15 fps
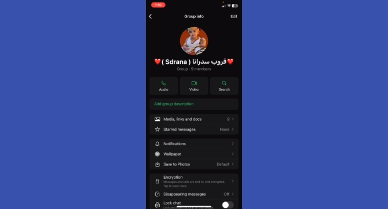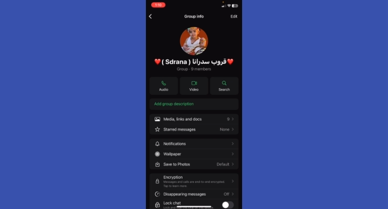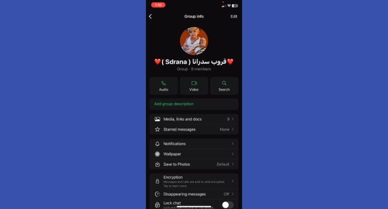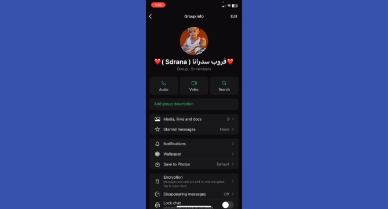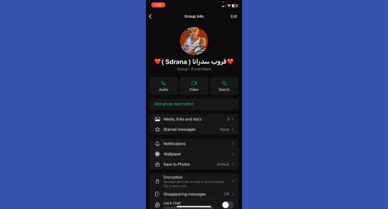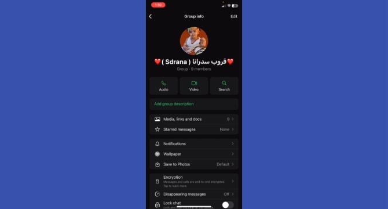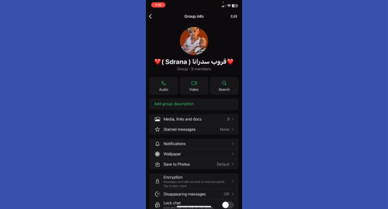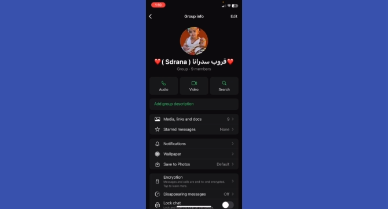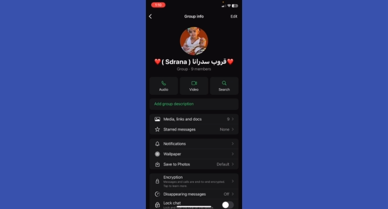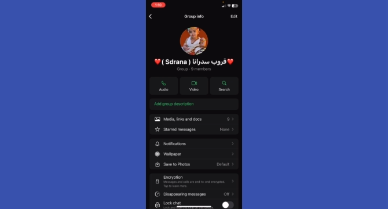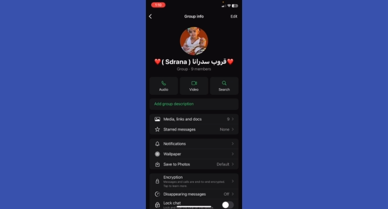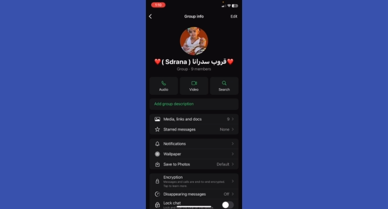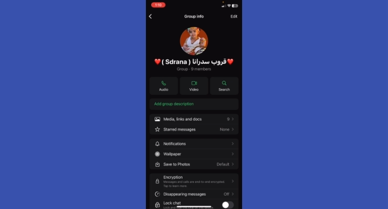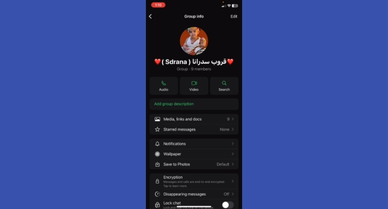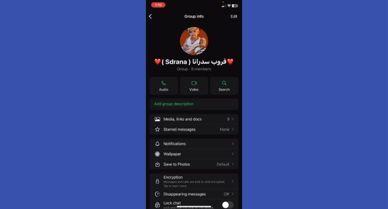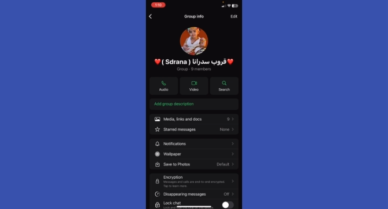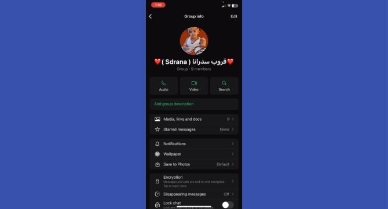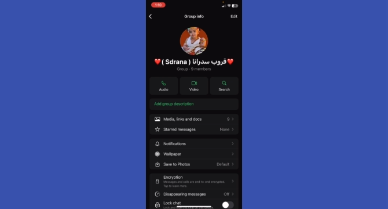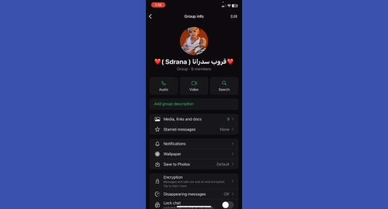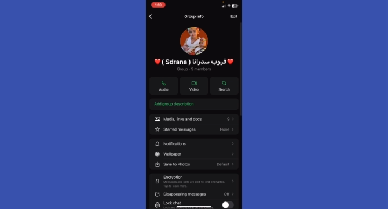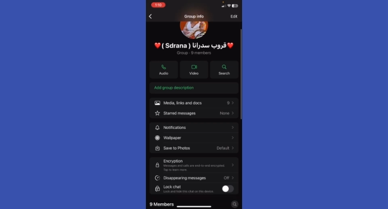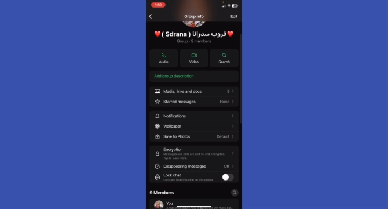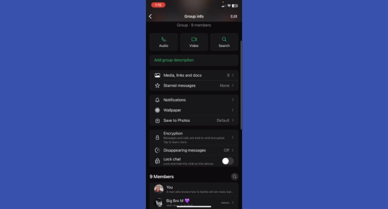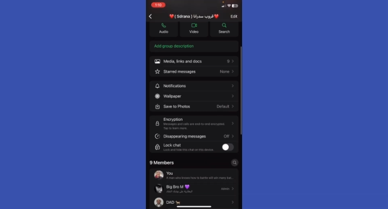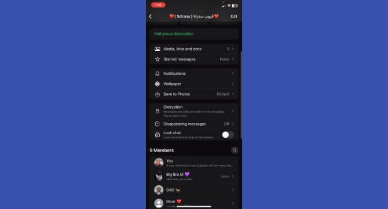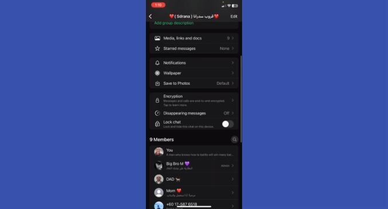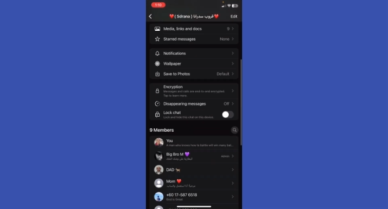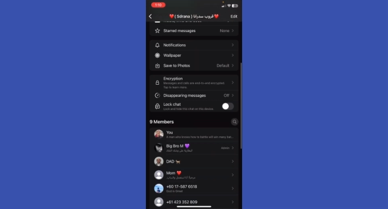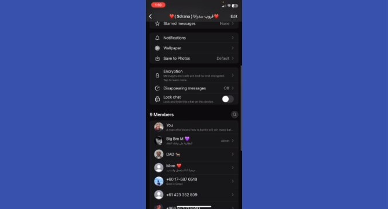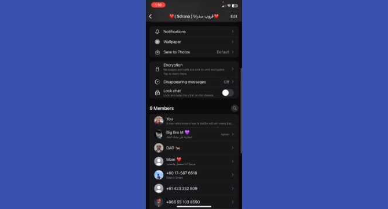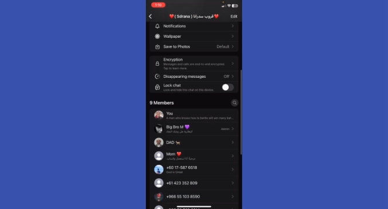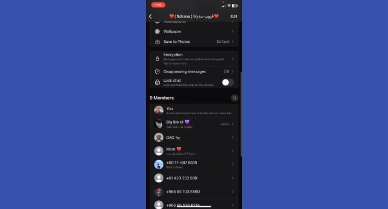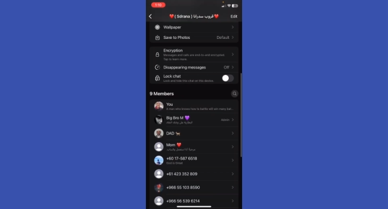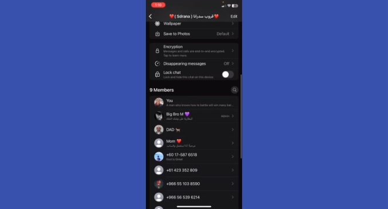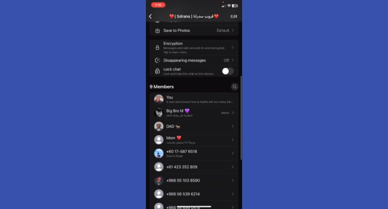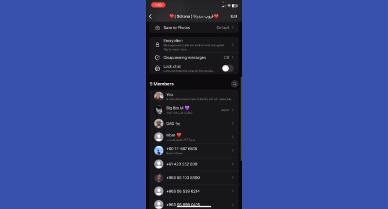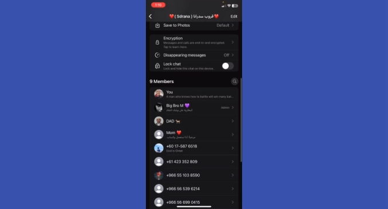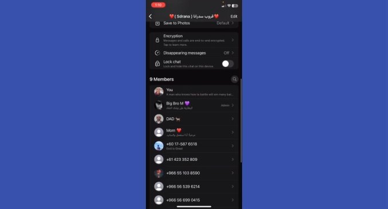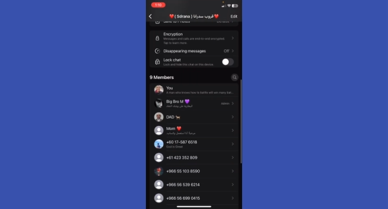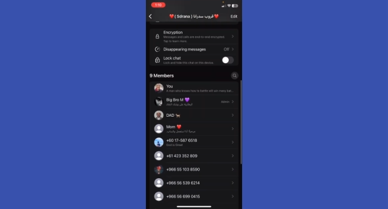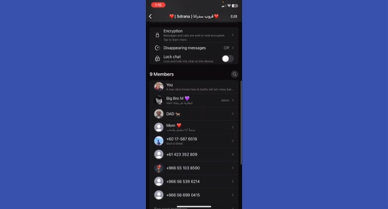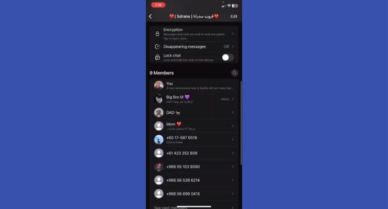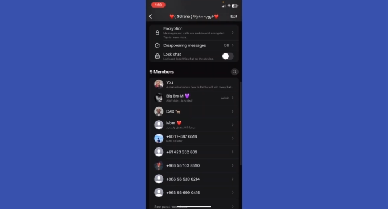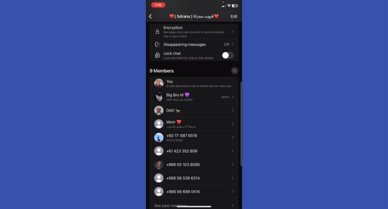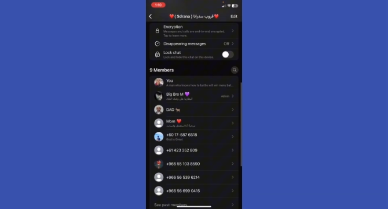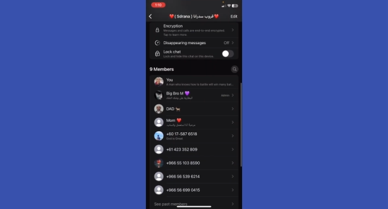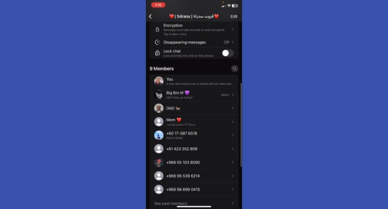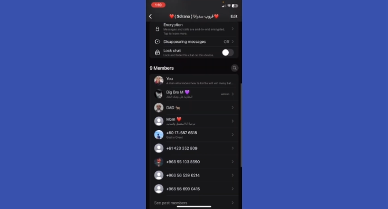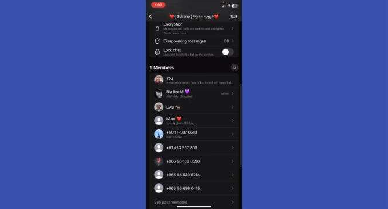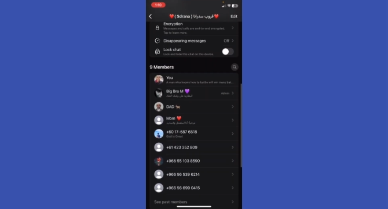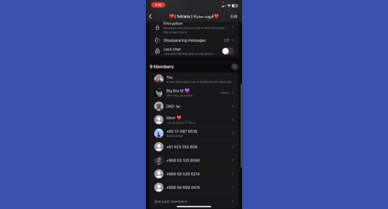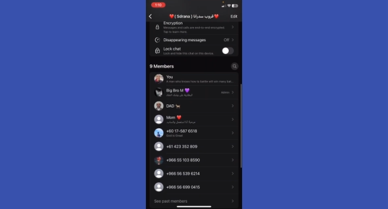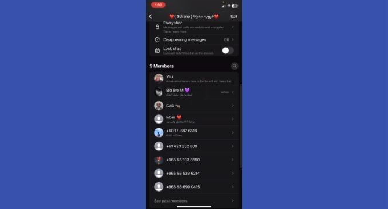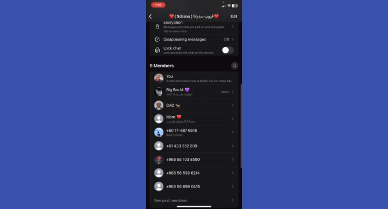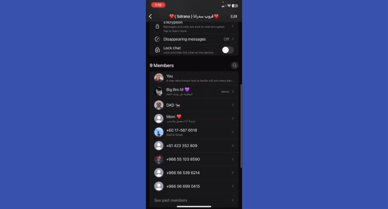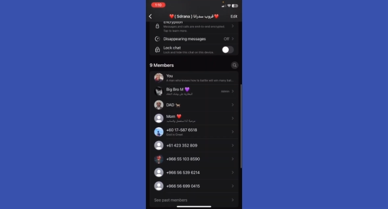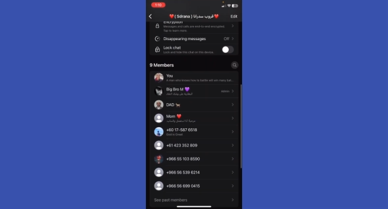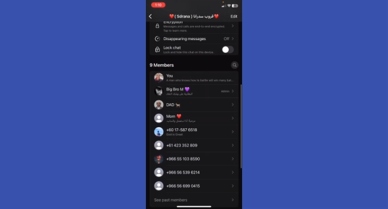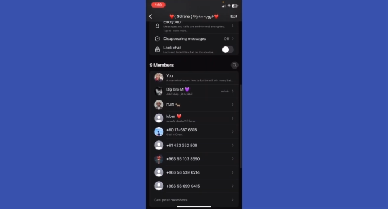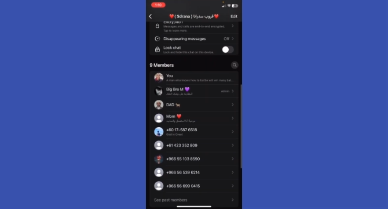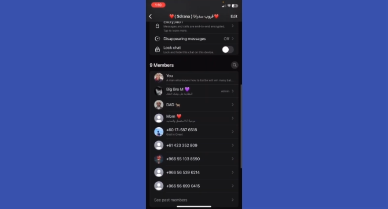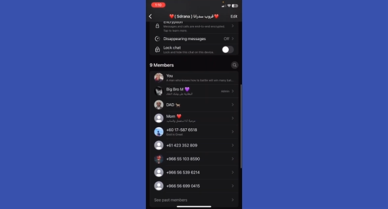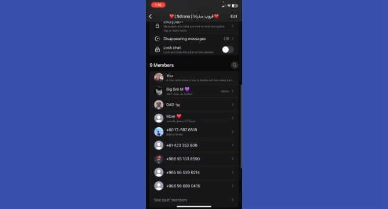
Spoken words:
(no speaker visible)